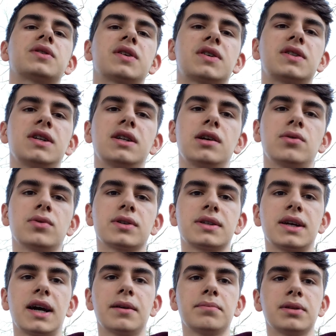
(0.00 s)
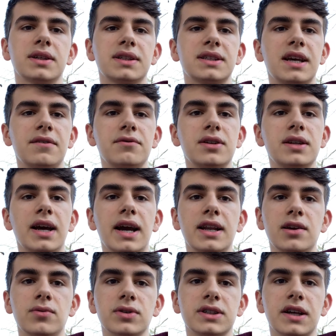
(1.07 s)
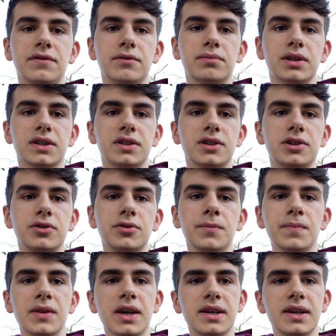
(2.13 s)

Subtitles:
16 equals 9 plus 7, 9 equals 7 plus 2,